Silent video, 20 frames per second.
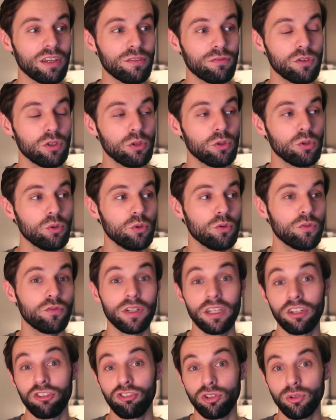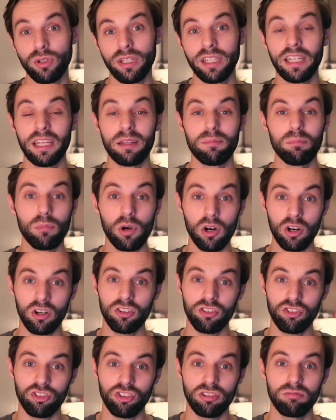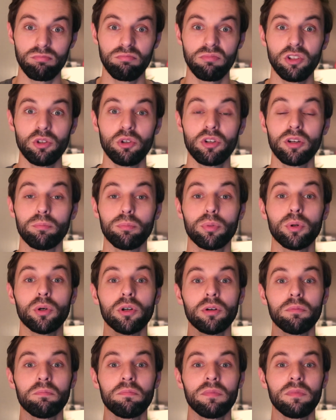if you finish uni in March, you can put,